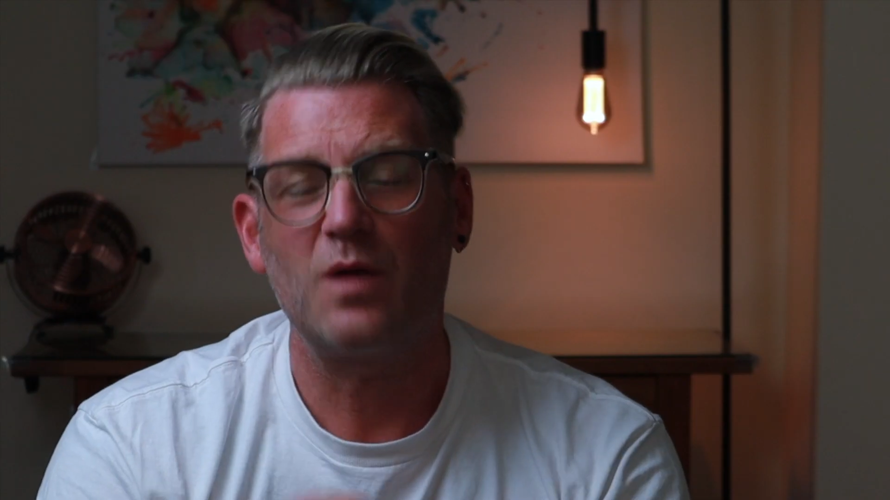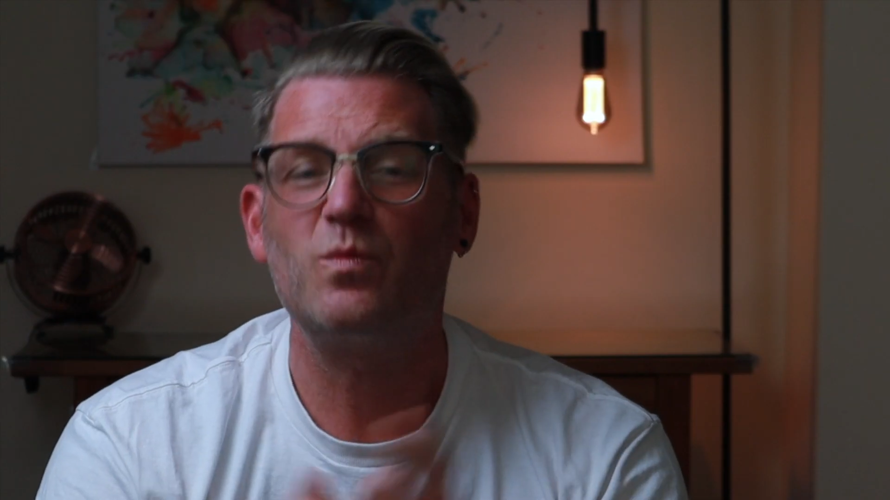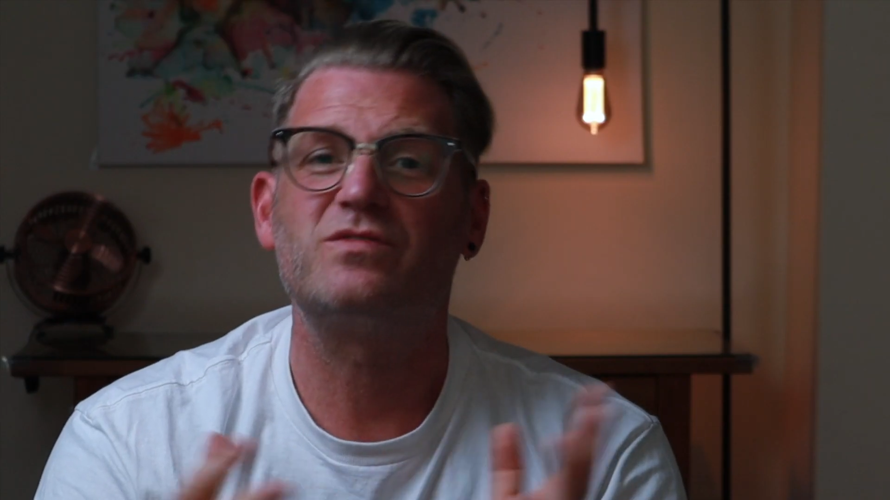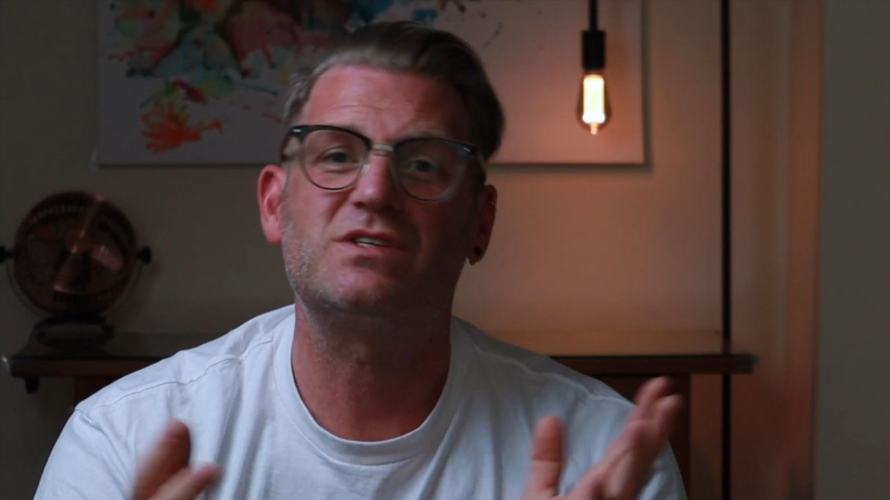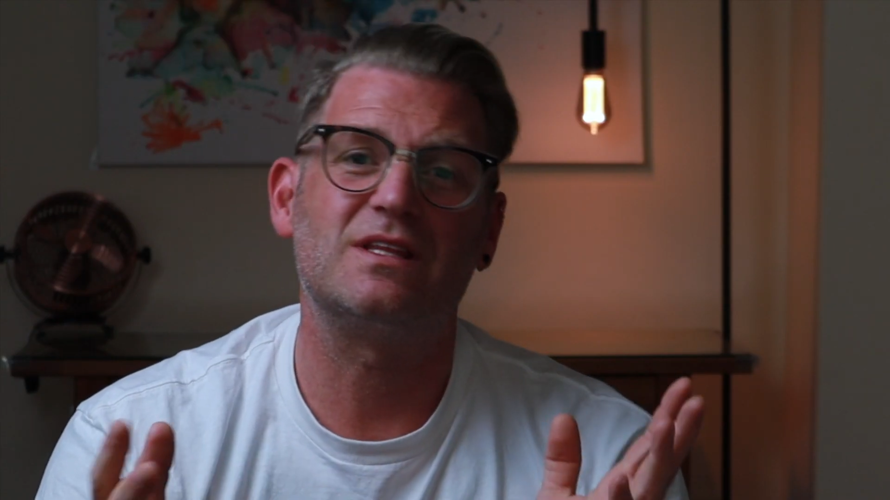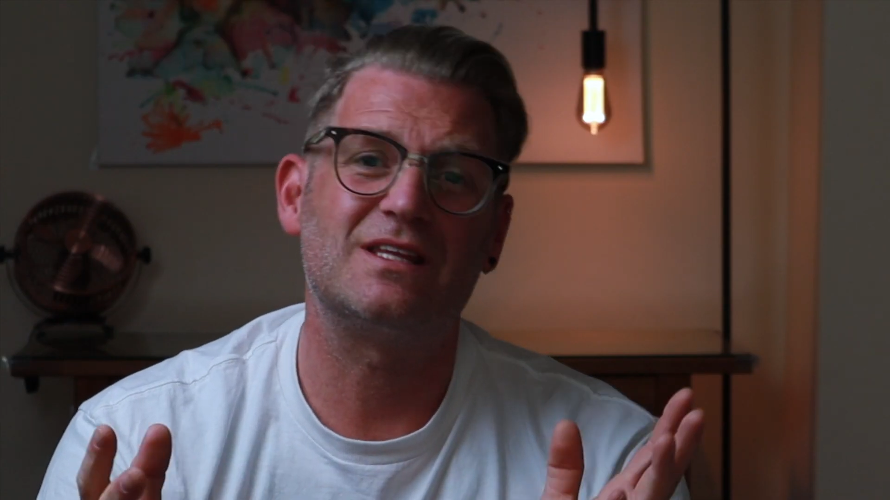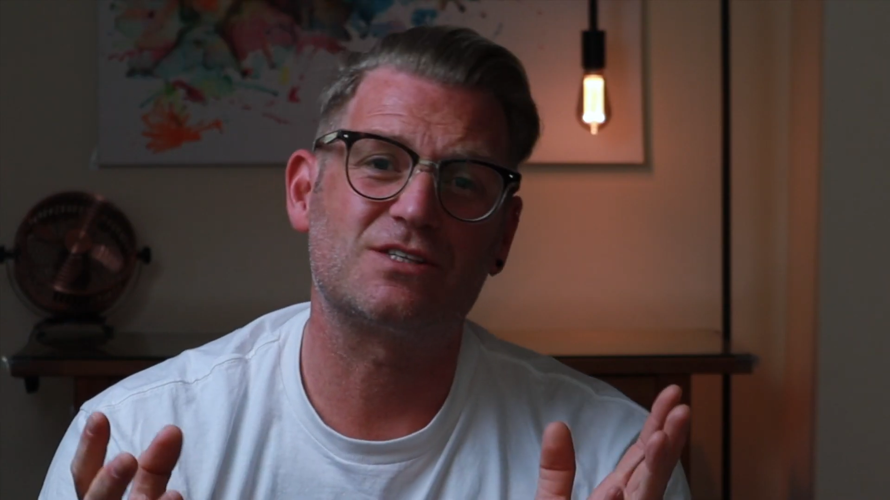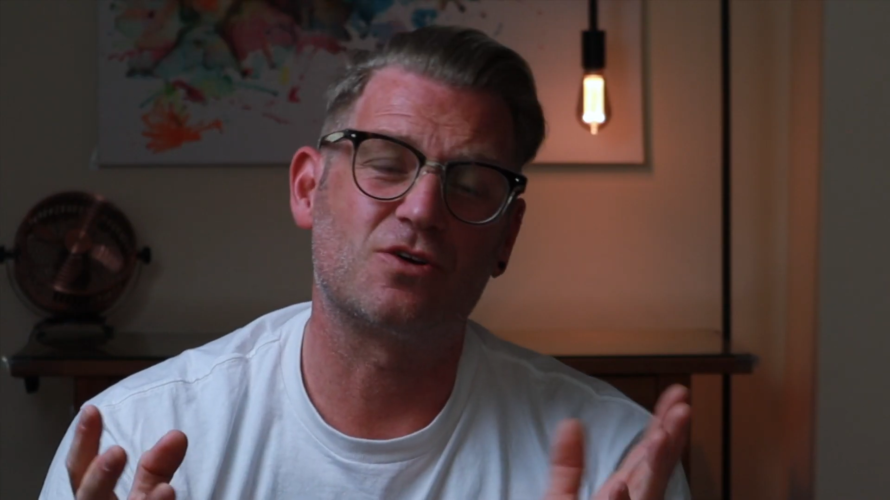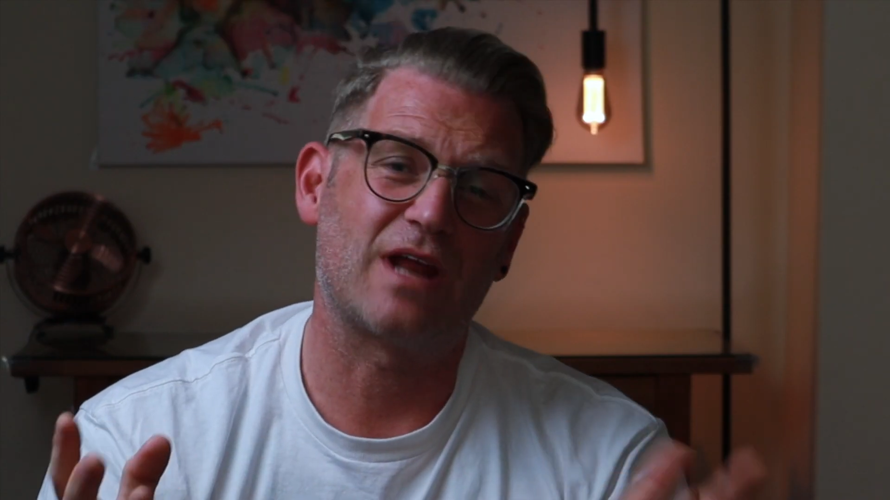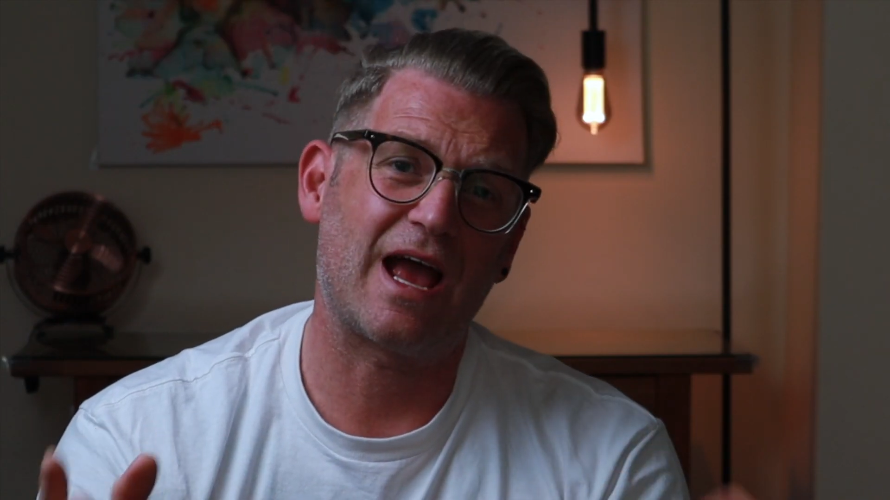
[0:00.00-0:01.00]
And we've seen
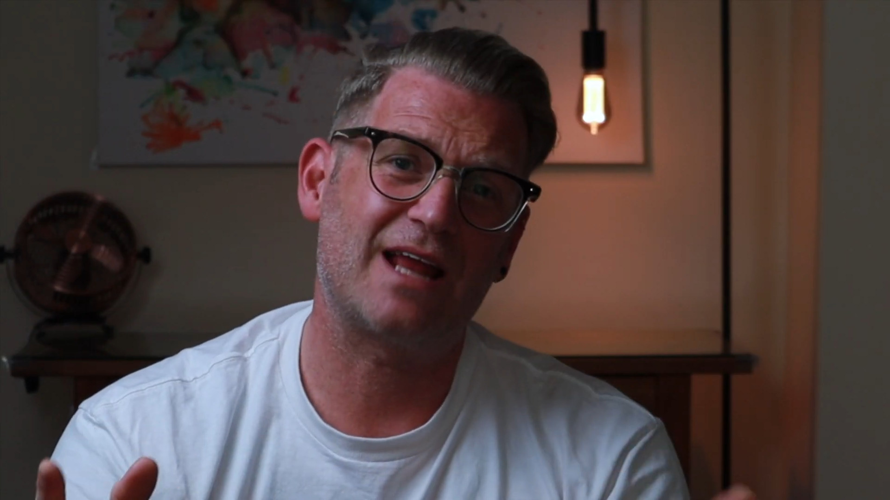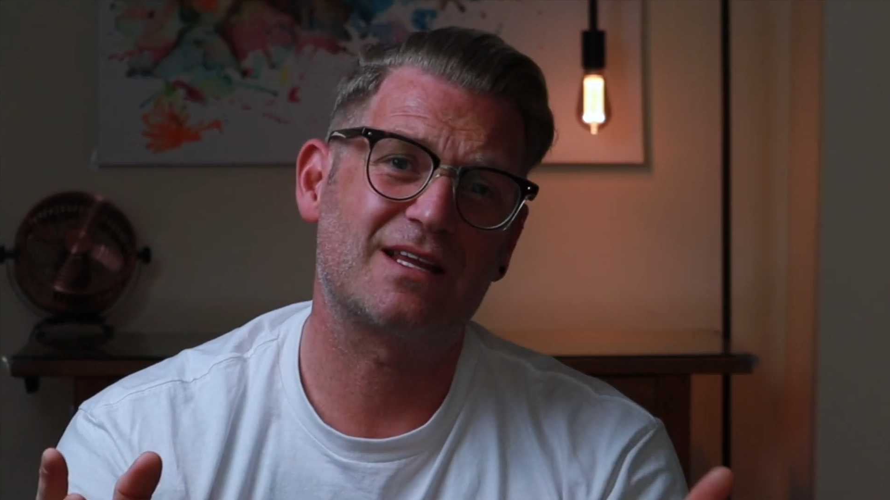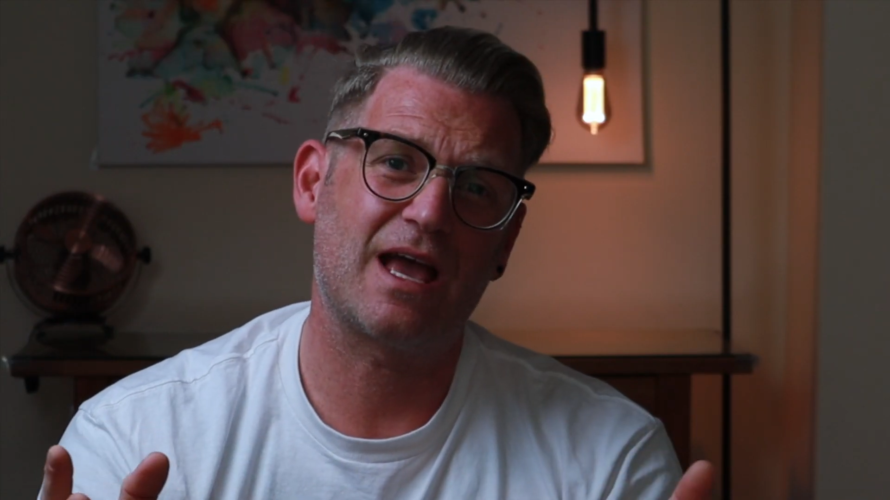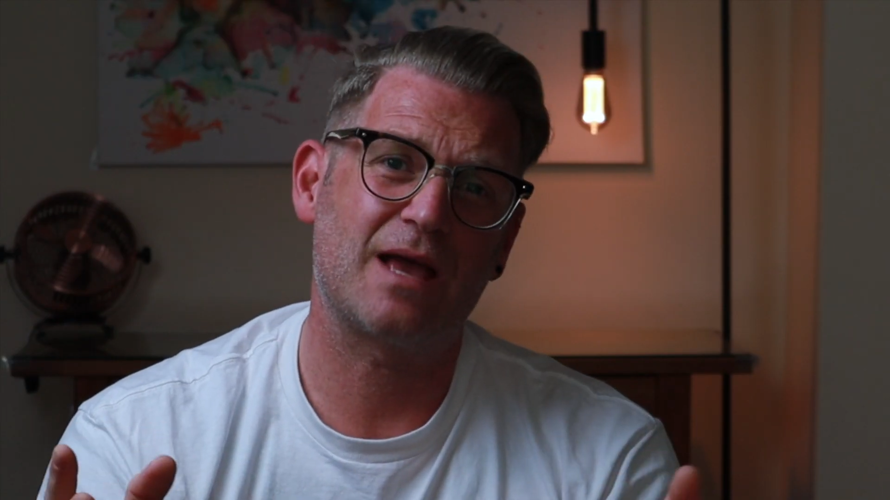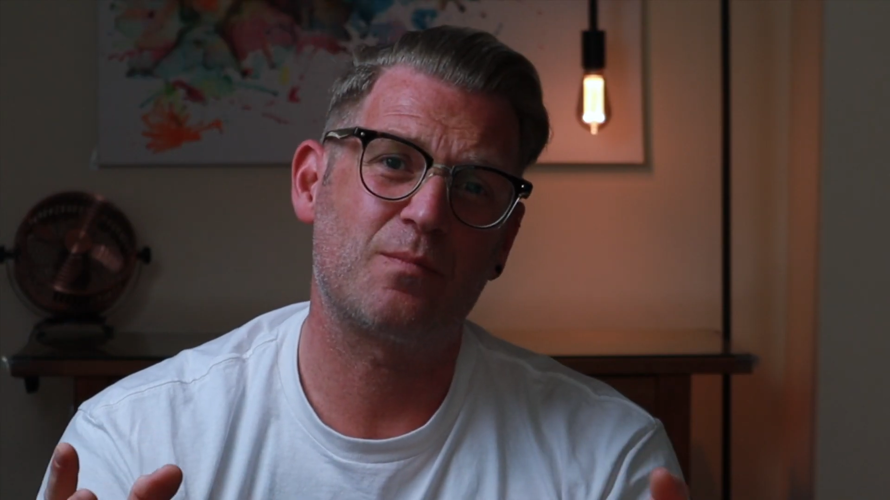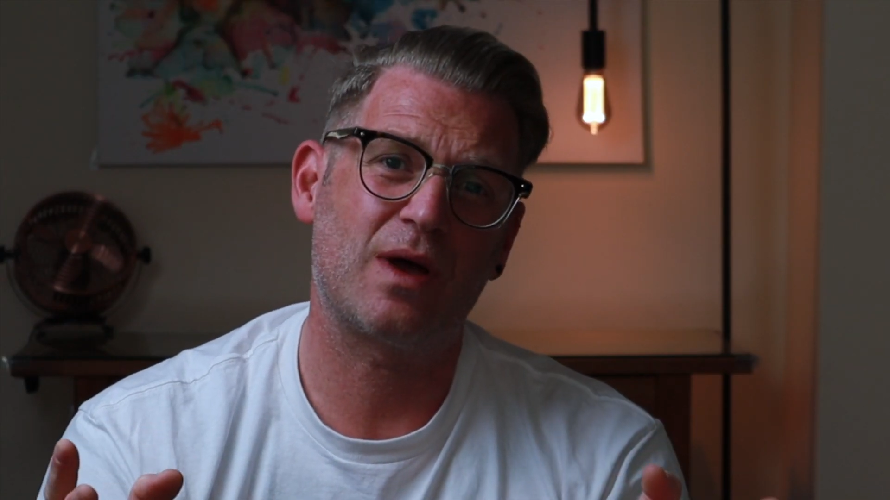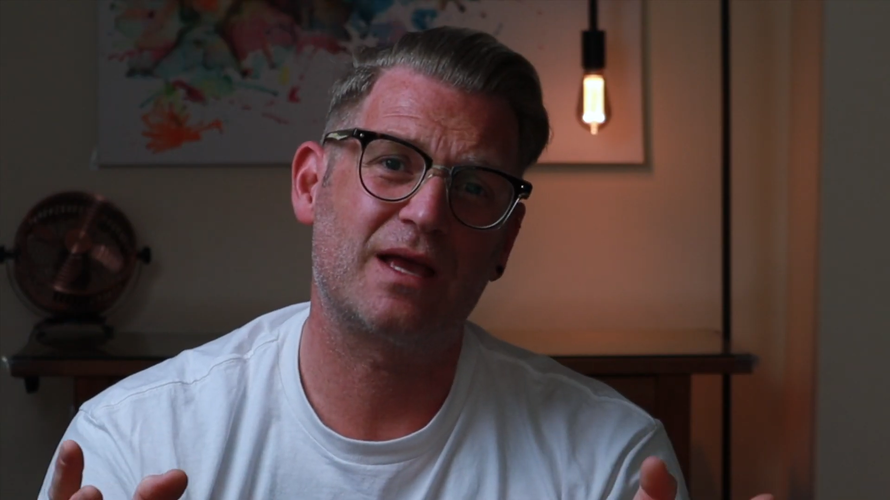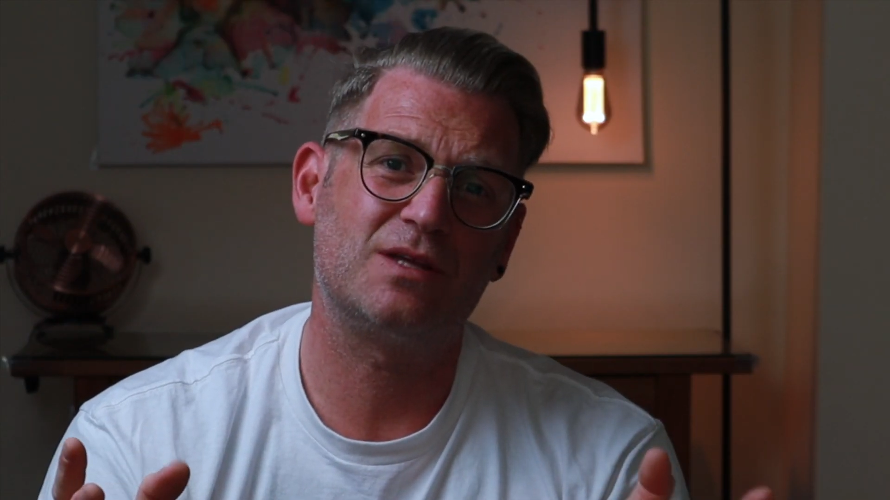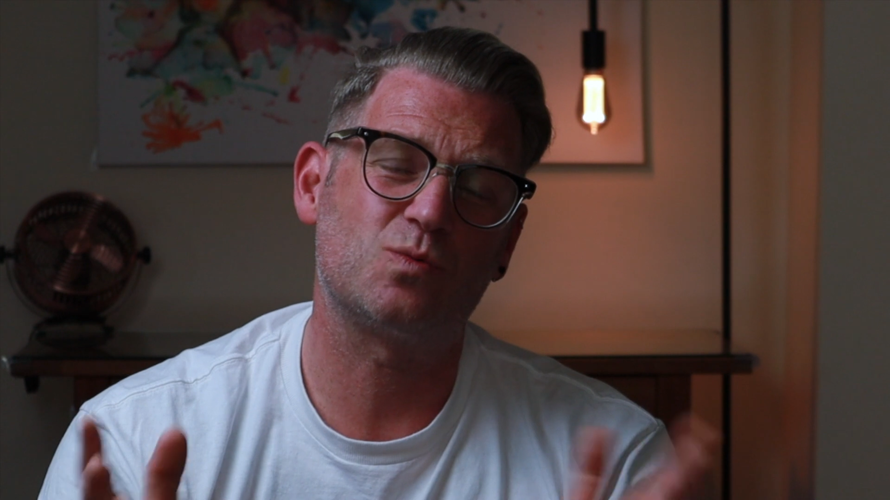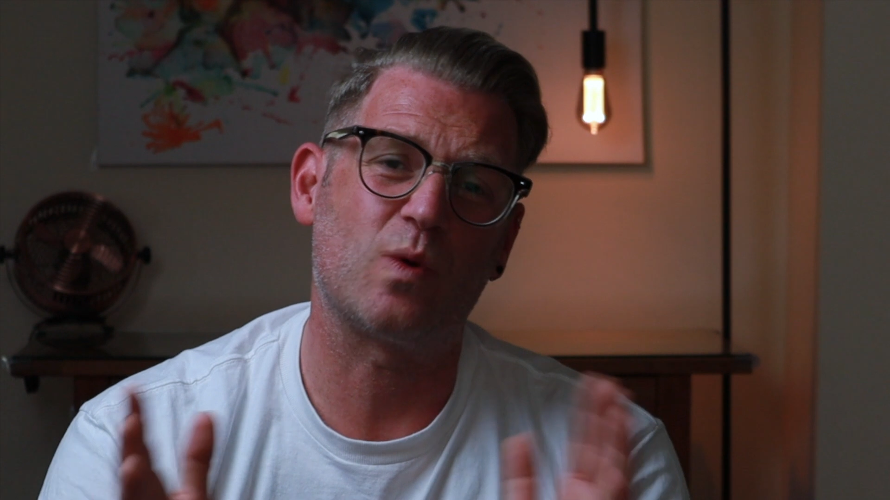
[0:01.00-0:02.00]
this on ad campaigns